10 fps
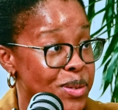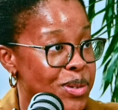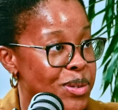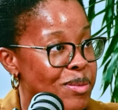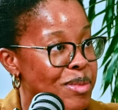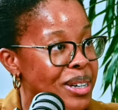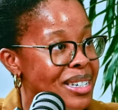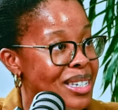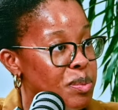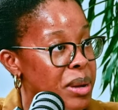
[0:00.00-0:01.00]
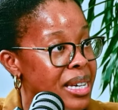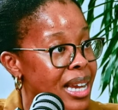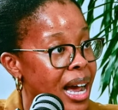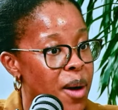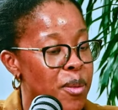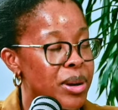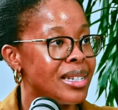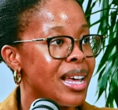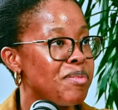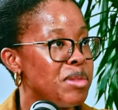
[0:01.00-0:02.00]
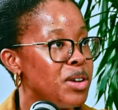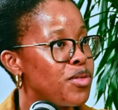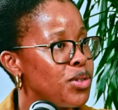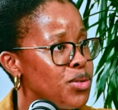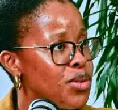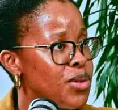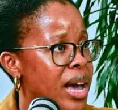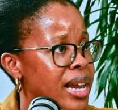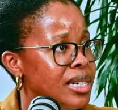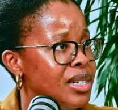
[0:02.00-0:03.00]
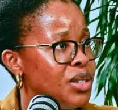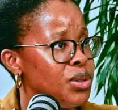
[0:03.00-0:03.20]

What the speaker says: recruitment space? Like, what does that mean for you? And